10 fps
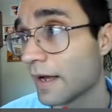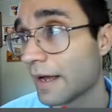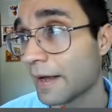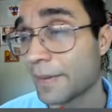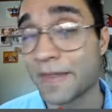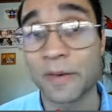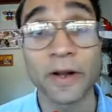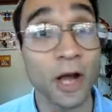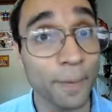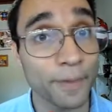um, and then
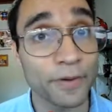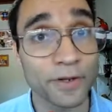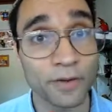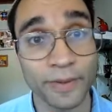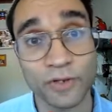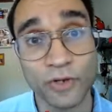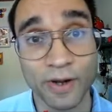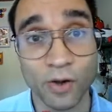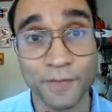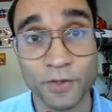we're going to upload it. We're going to
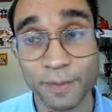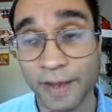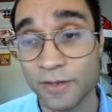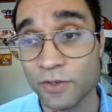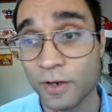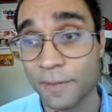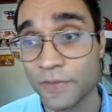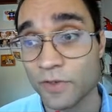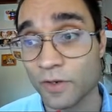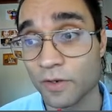drag it onto the page.
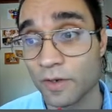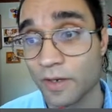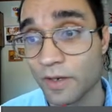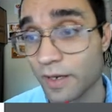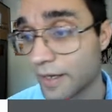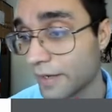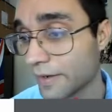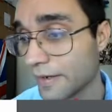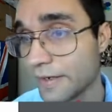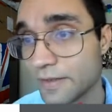So
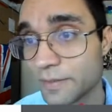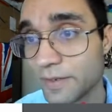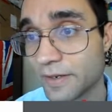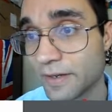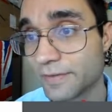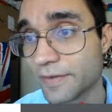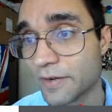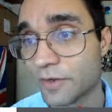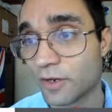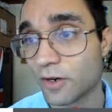uh, here's the PDF.
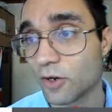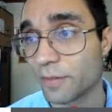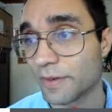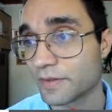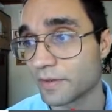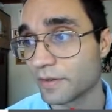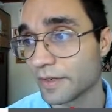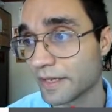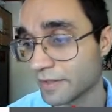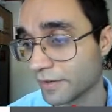I already got a copy, so
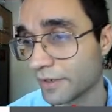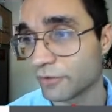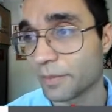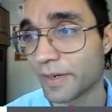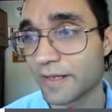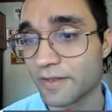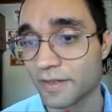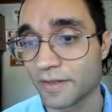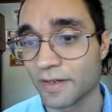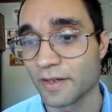yes, I'm going to replace
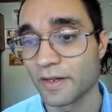it.